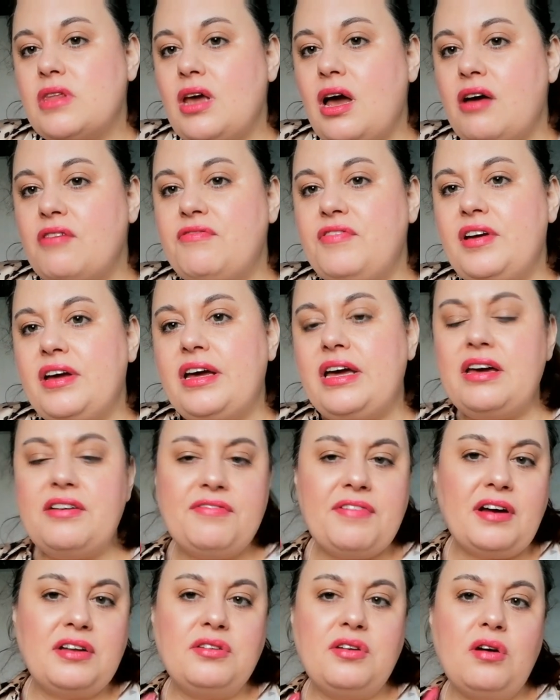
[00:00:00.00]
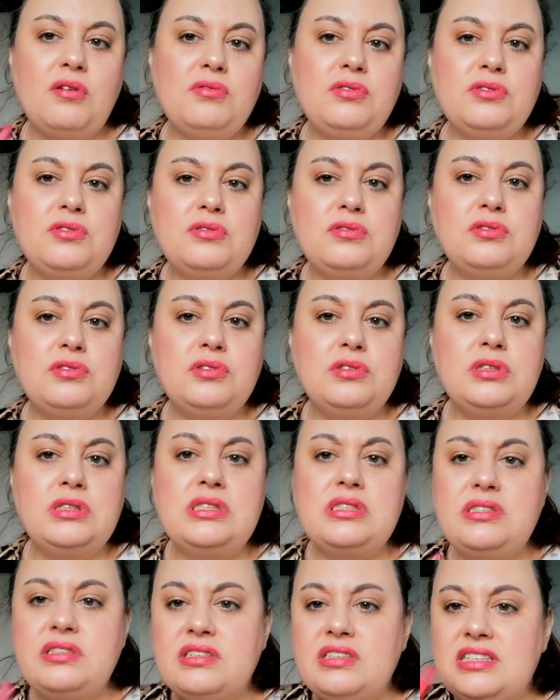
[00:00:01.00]
I think if I don't do
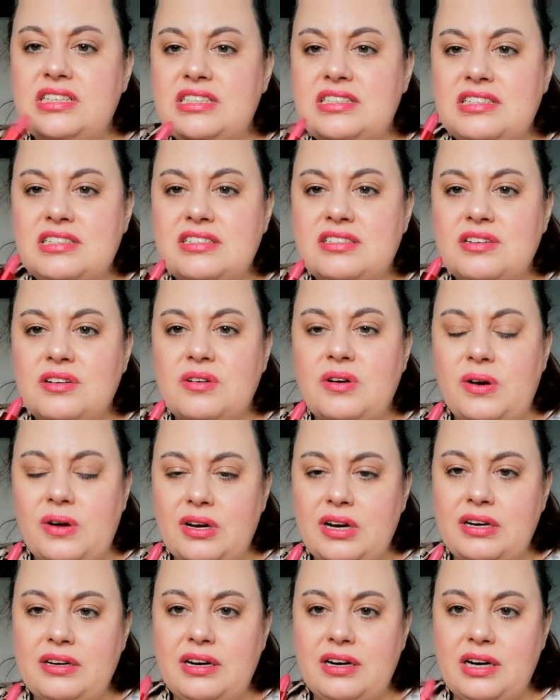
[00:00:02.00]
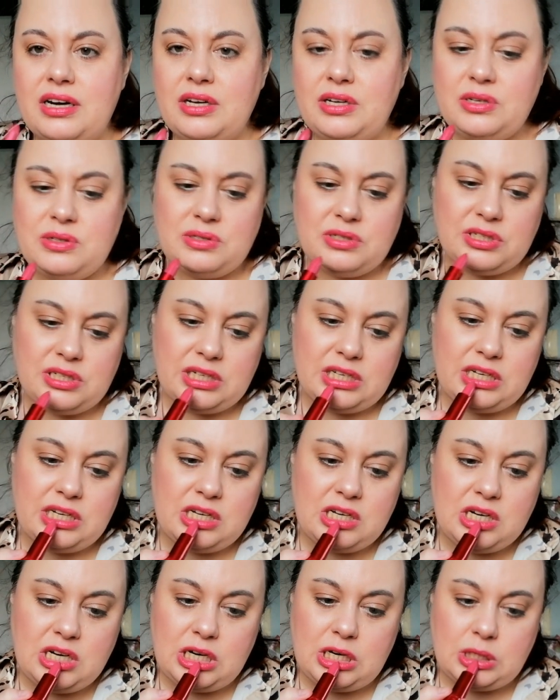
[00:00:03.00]
nude, this is the color that I usually
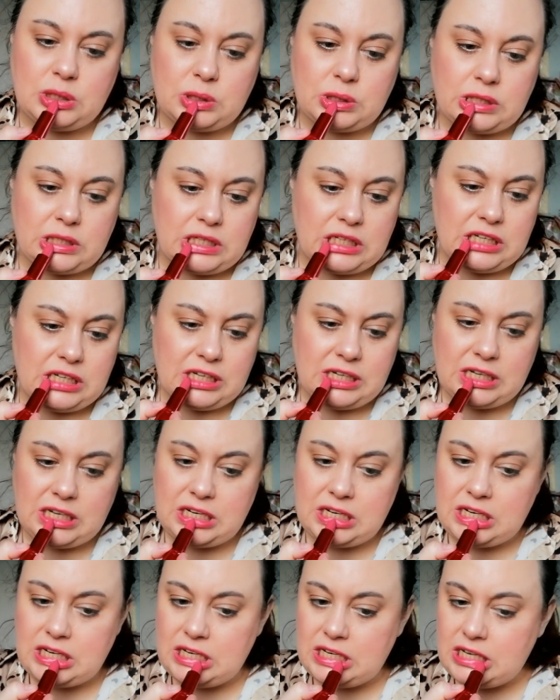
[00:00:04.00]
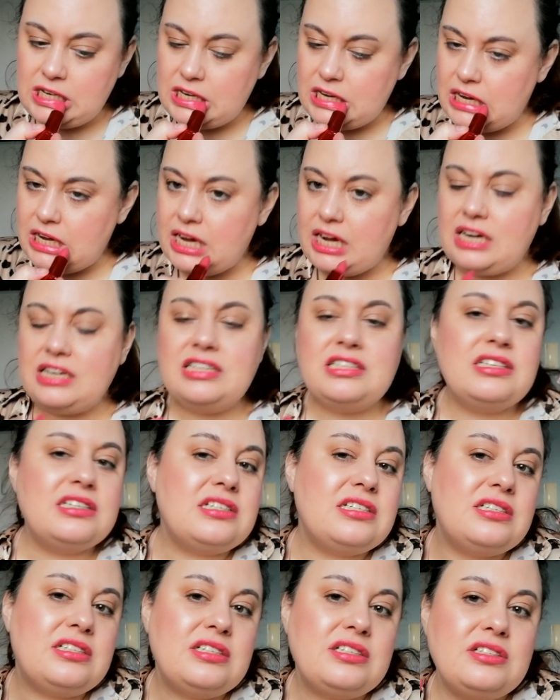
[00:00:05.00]
go for. And this
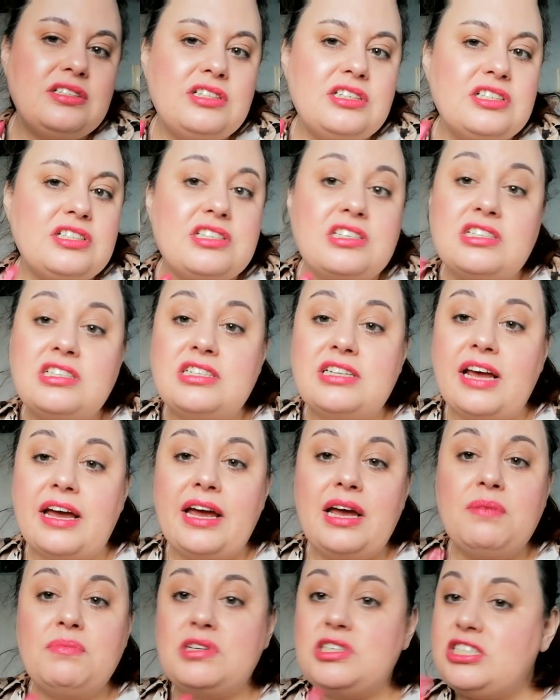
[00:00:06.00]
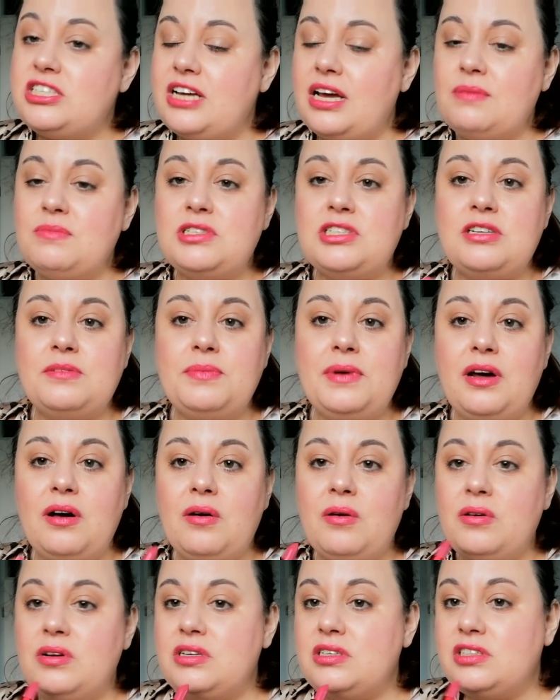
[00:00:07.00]
is just the same
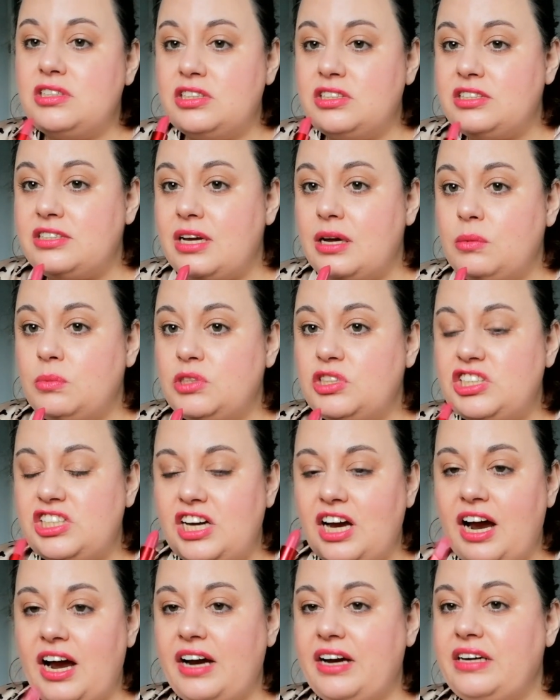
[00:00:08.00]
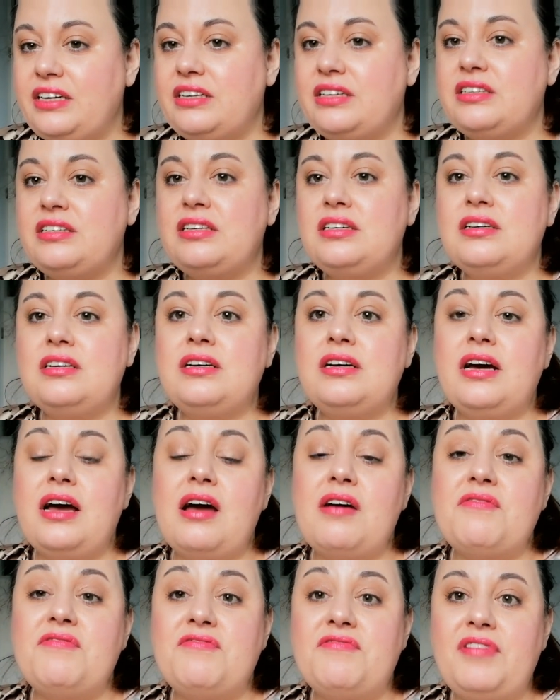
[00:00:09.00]
smell, the same shine,
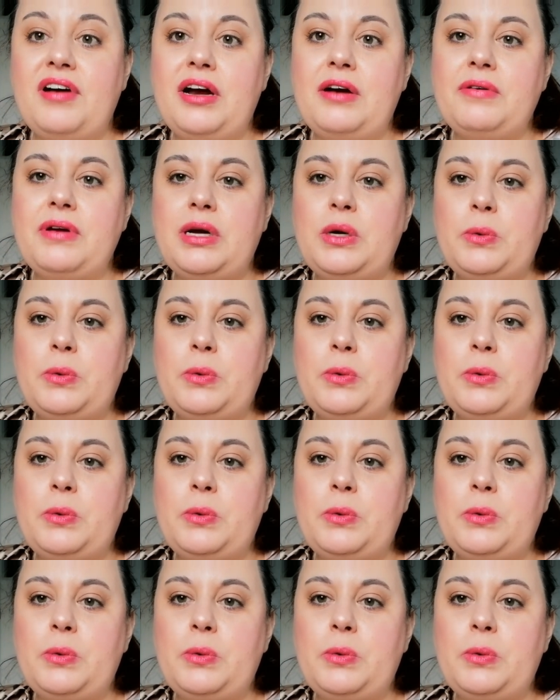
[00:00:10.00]
and very